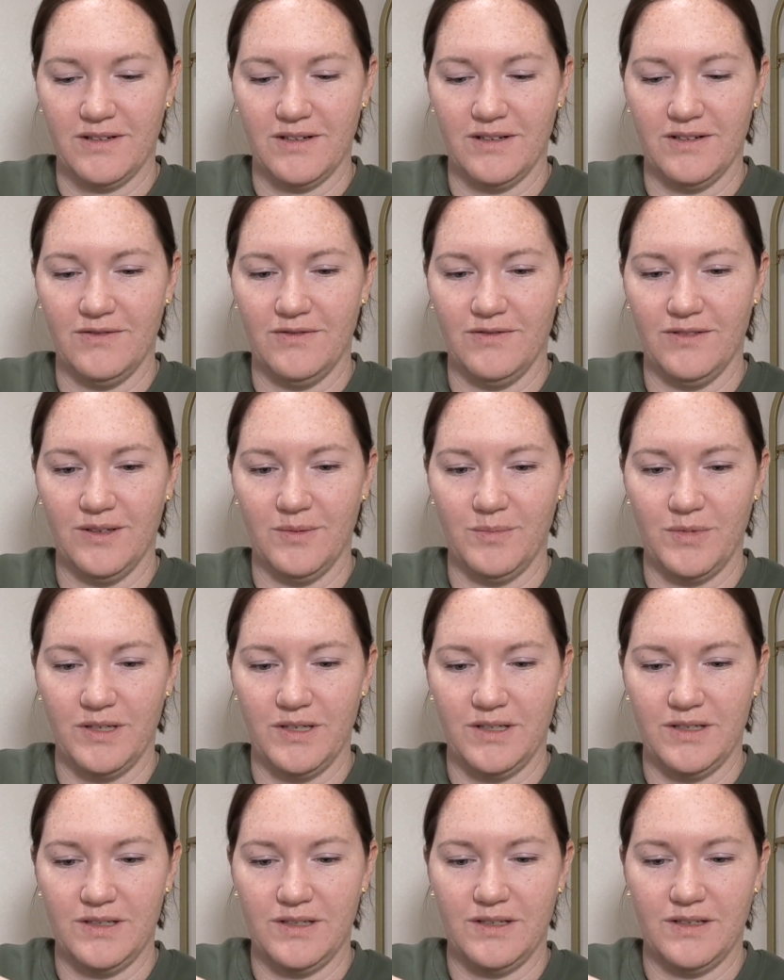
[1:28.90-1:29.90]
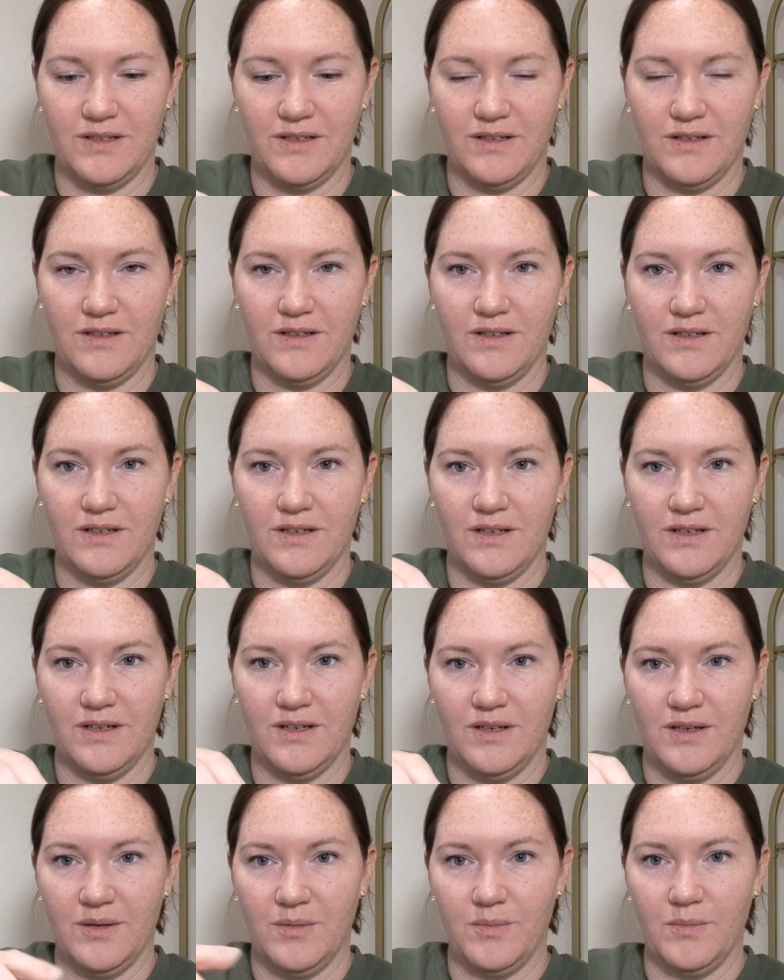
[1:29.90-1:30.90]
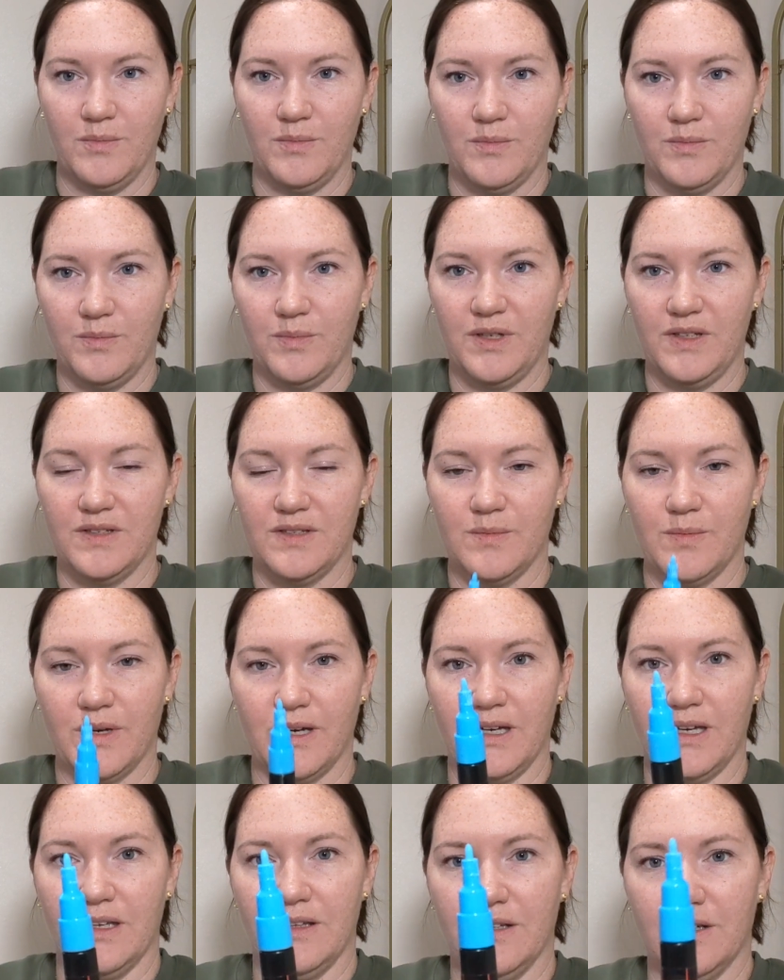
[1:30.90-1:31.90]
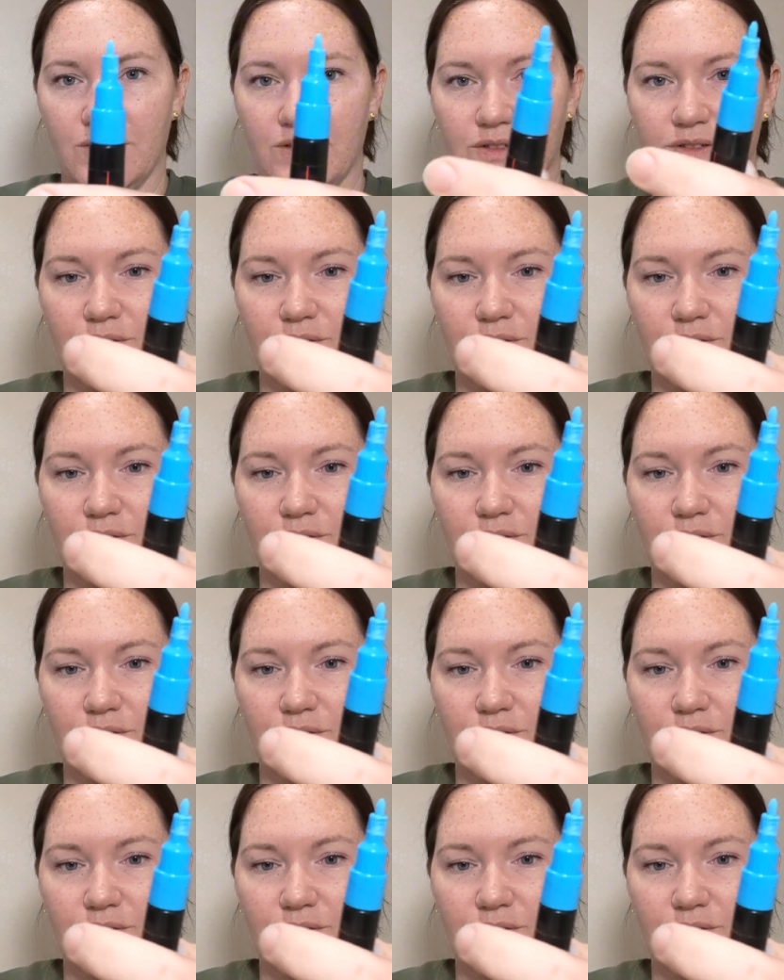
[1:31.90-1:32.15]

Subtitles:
kind of flip it, piece it back in there.